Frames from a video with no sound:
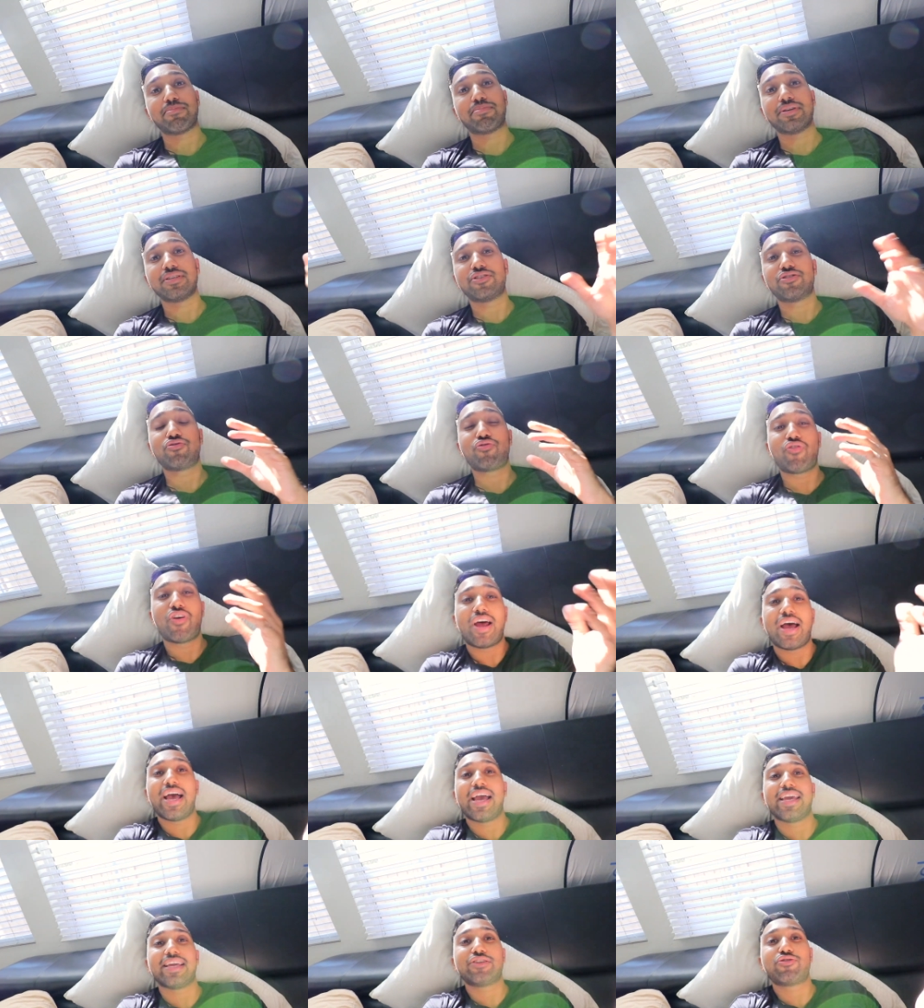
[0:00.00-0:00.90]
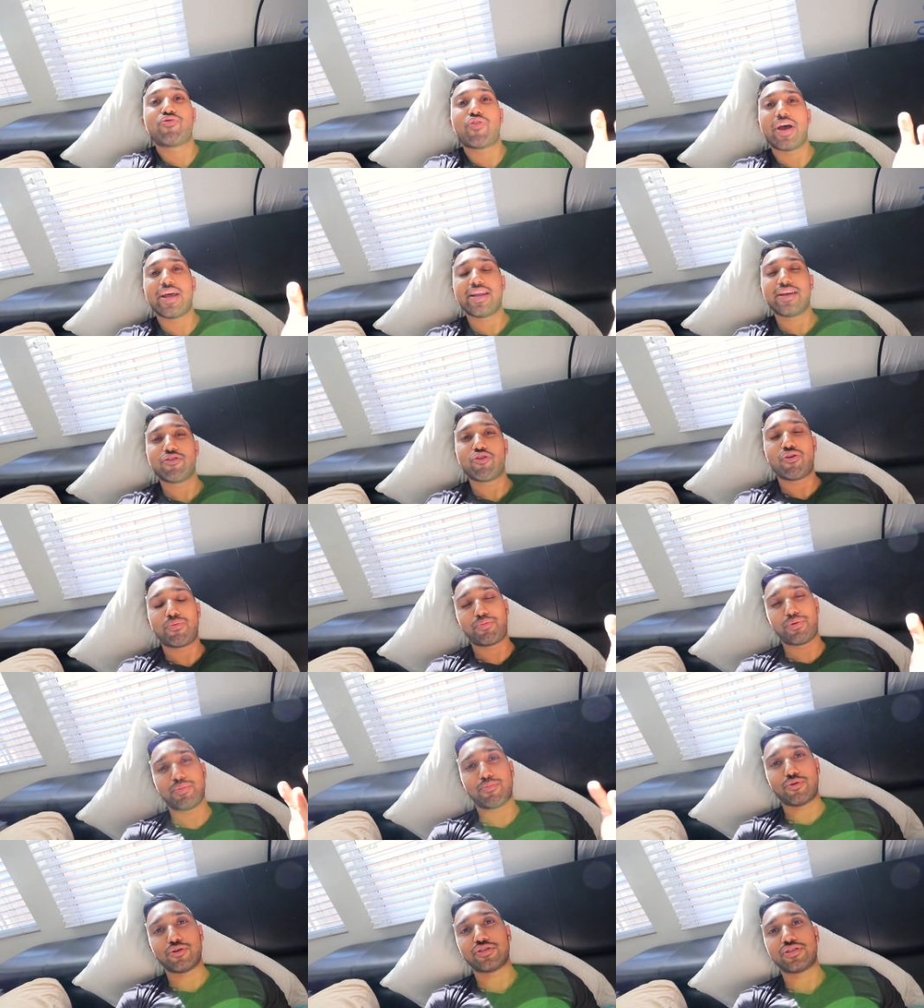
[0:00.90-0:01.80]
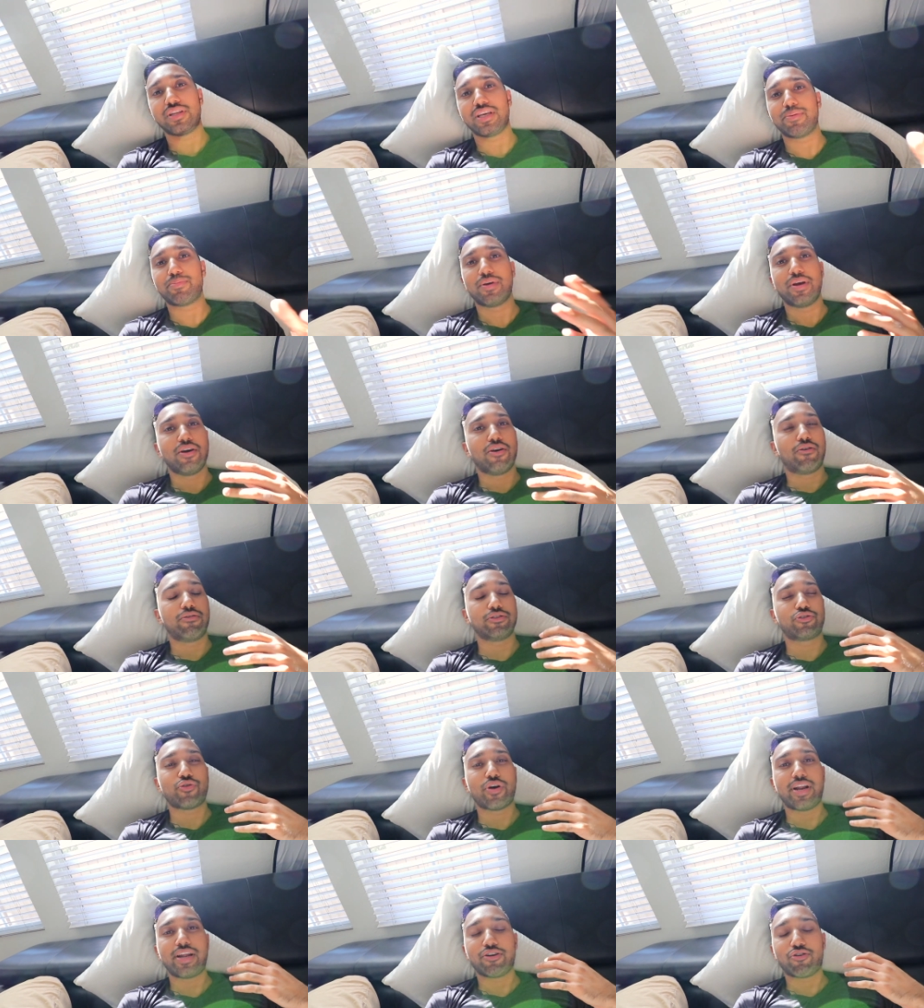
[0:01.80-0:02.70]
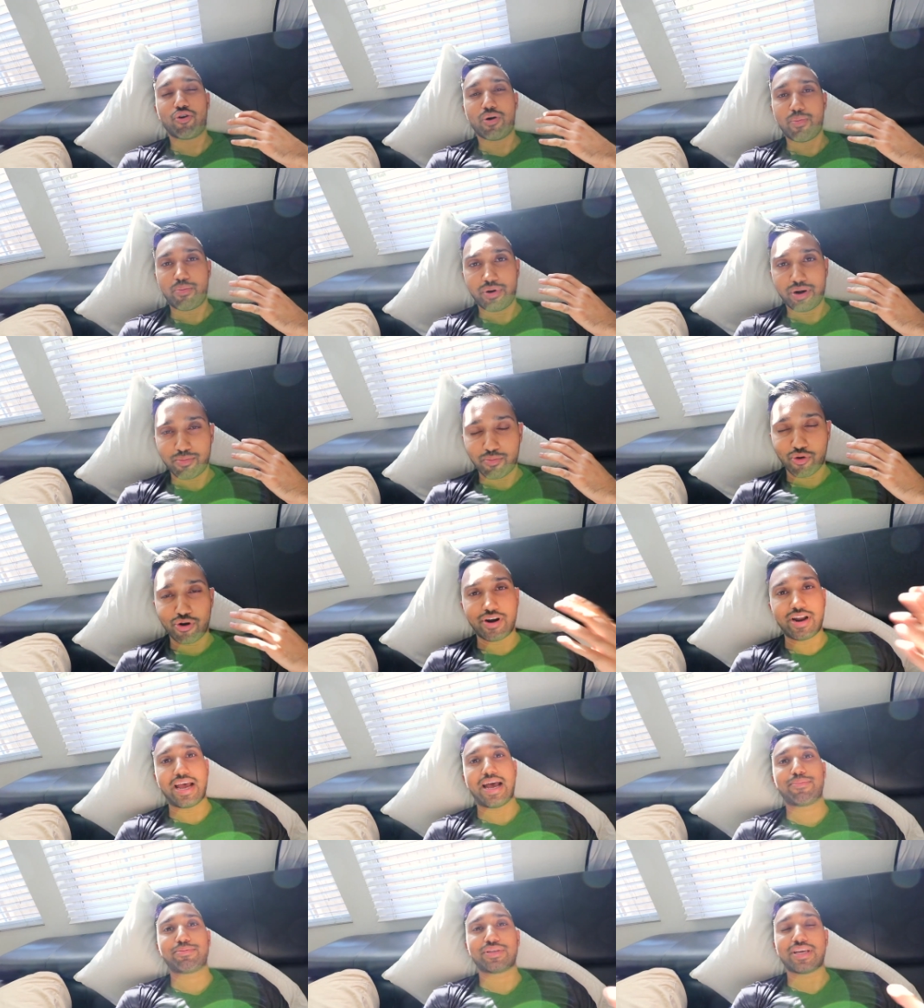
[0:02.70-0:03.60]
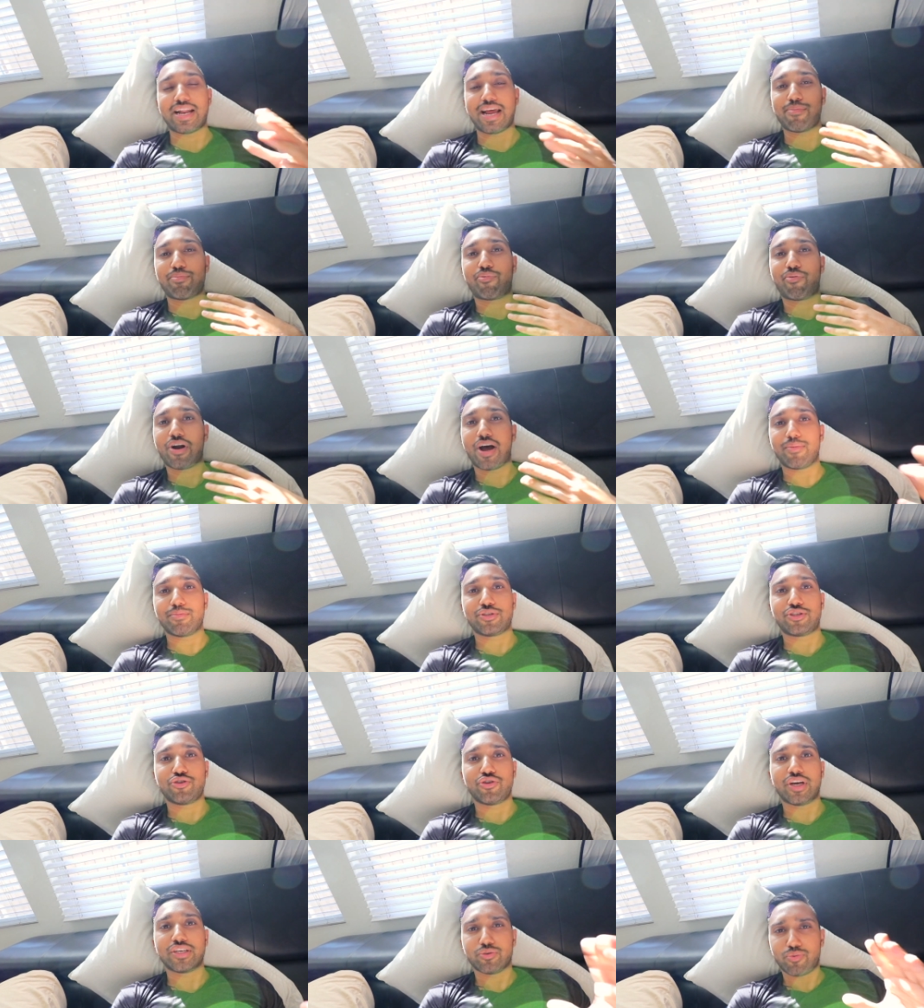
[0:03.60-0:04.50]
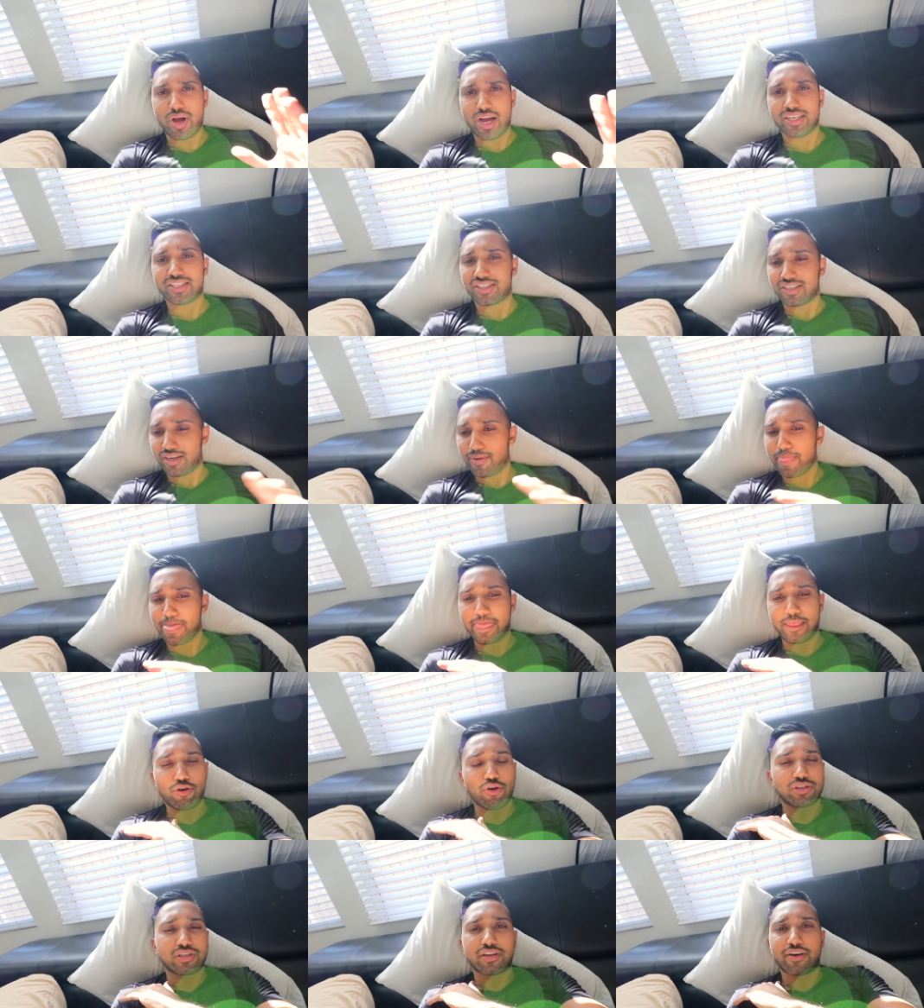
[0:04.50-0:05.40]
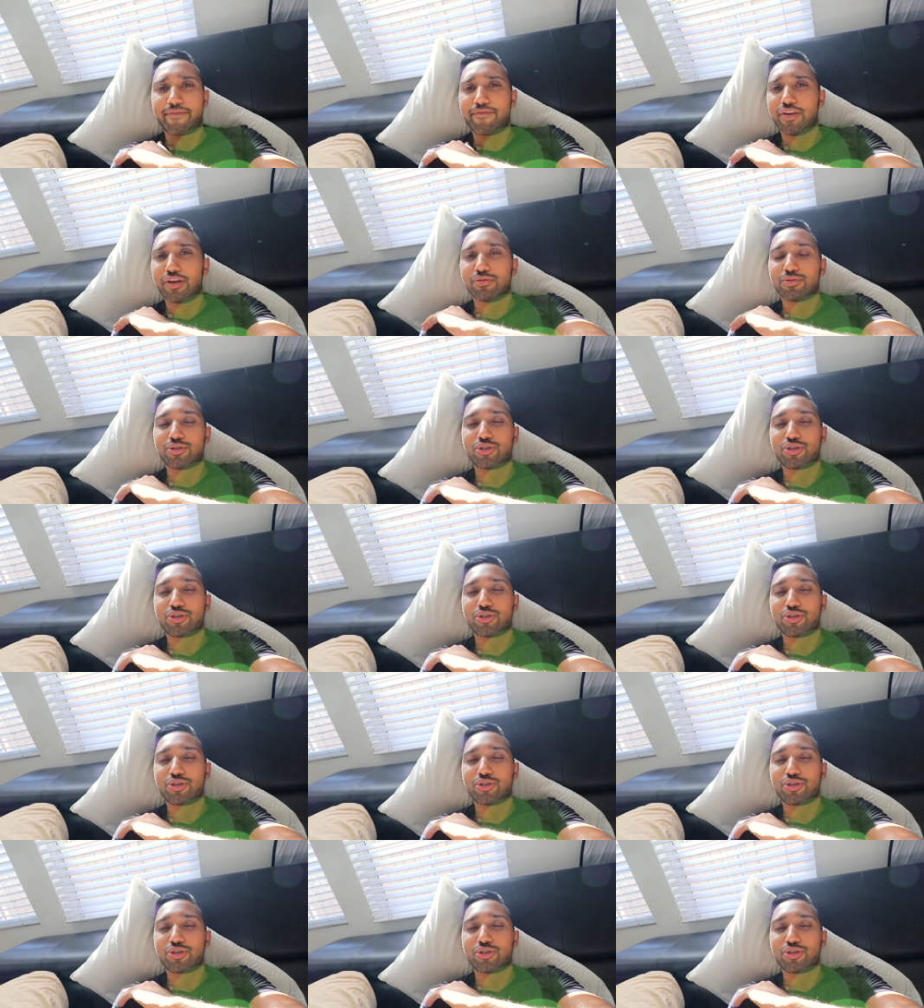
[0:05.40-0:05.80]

But try try to incorporate more sleep or try to incorporate more naps. And I promise you guys, watch. You guys are gonna feel